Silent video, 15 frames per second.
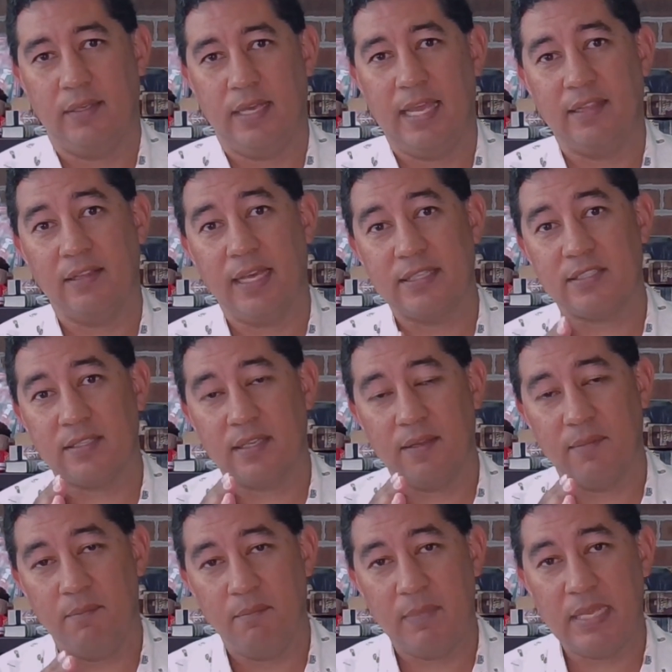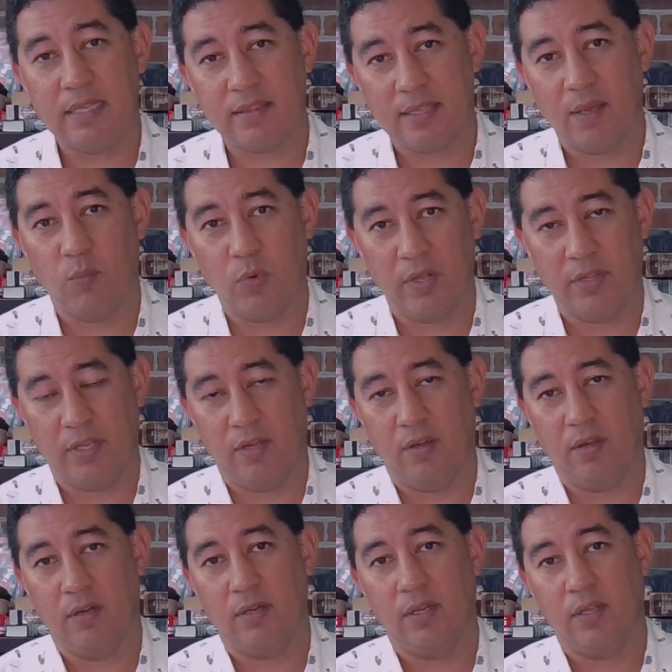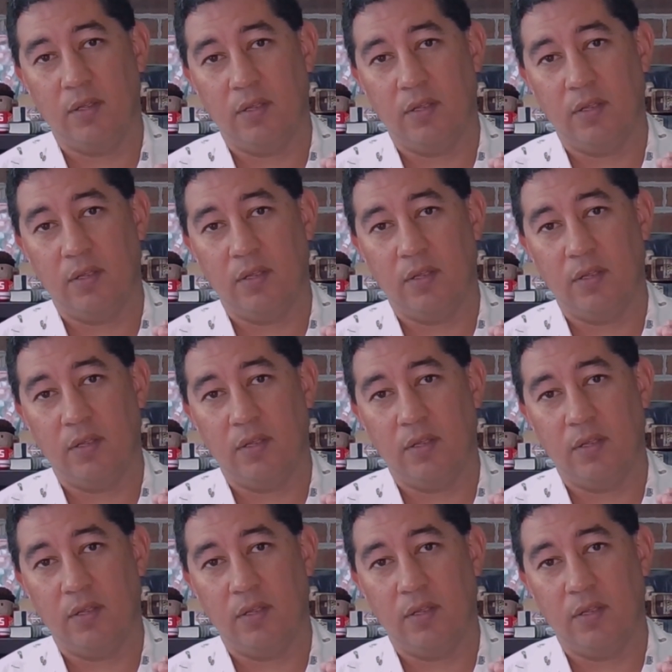And let's meet them where they are,